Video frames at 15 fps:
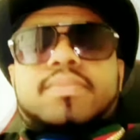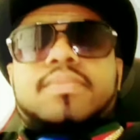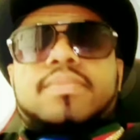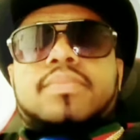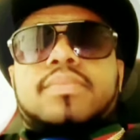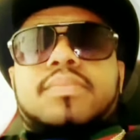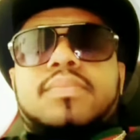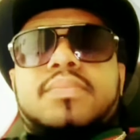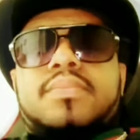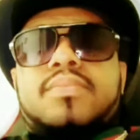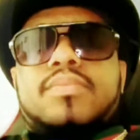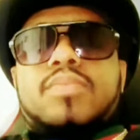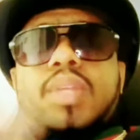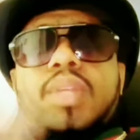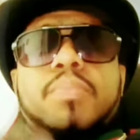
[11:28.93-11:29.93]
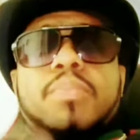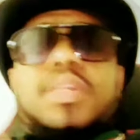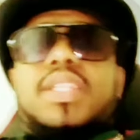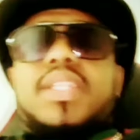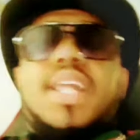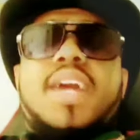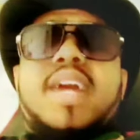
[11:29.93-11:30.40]
But now you
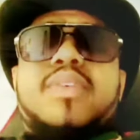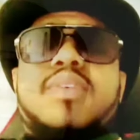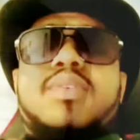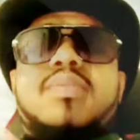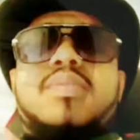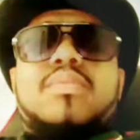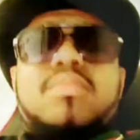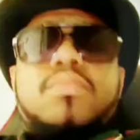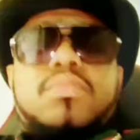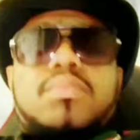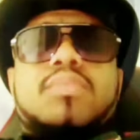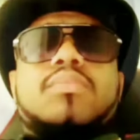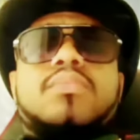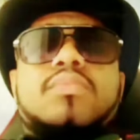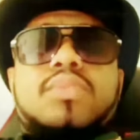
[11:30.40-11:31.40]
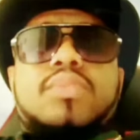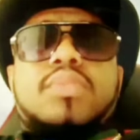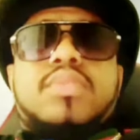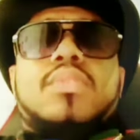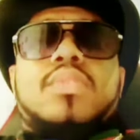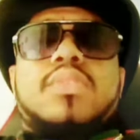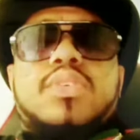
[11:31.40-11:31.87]

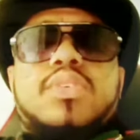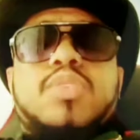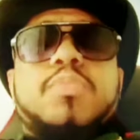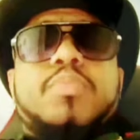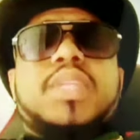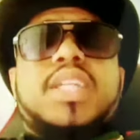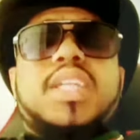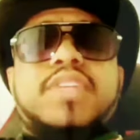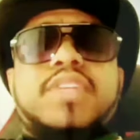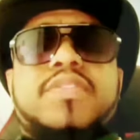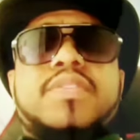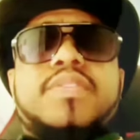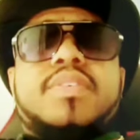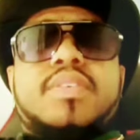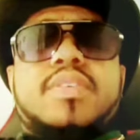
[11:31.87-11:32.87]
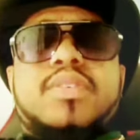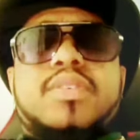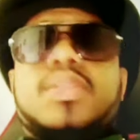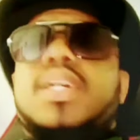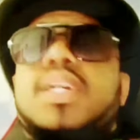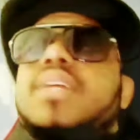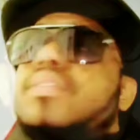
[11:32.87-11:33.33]
believe. You're like,
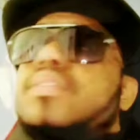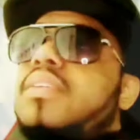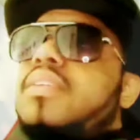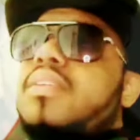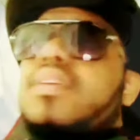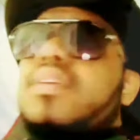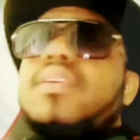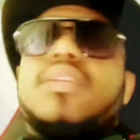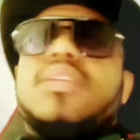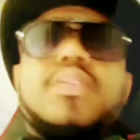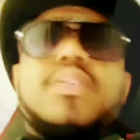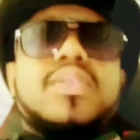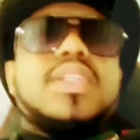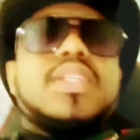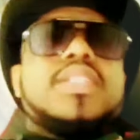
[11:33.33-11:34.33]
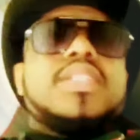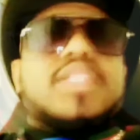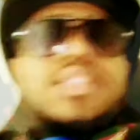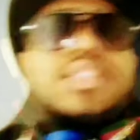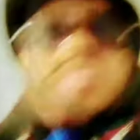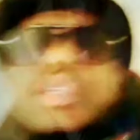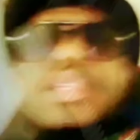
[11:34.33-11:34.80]
no, this is technology,
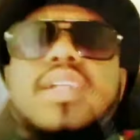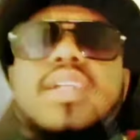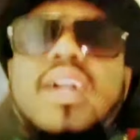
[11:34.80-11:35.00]
this is